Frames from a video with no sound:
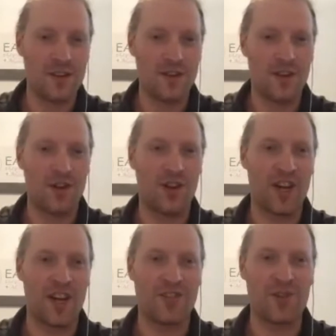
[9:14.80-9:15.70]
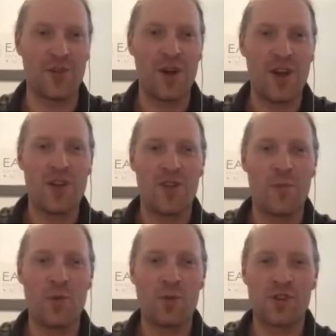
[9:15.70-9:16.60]
Okay, so the
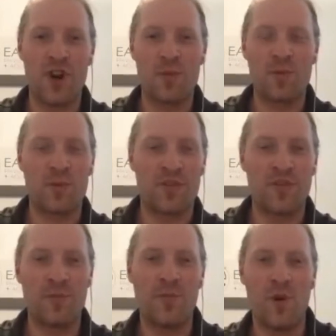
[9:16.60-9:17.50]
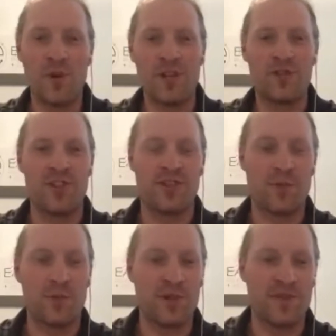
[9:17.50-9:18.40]
most common work from home injuries,
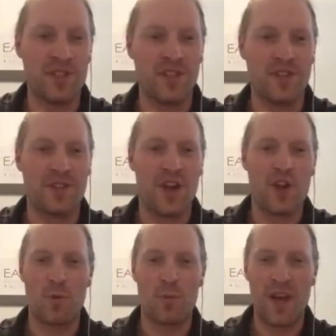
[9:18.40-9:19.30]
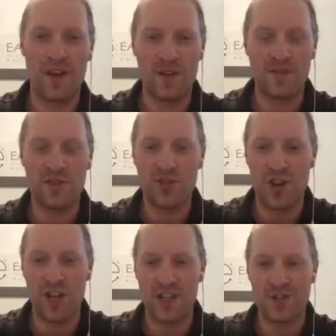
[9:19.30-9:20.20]
what we've seen is repetitive
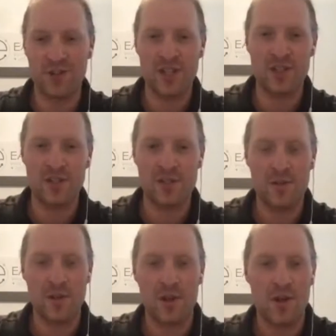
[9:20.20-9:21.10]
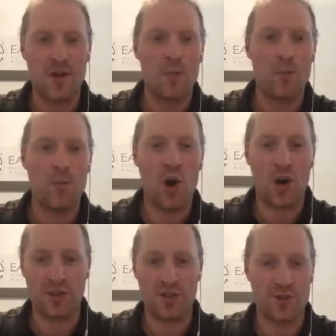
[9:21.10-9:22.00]
strain injuries,
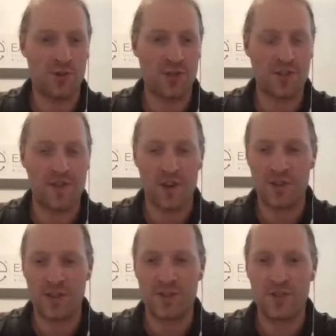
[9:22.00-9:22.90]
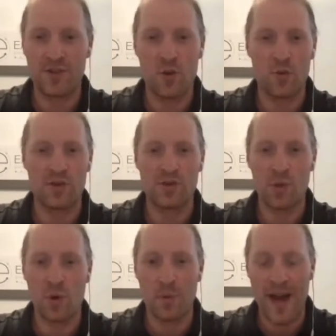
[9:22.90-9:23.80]
postural dysfunction, so
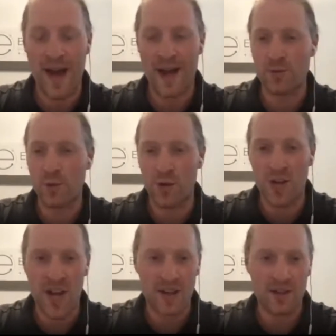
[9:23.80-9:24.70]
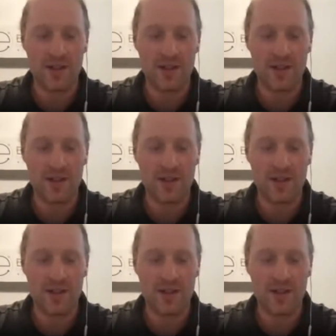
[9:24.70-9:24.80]
sore back or neck,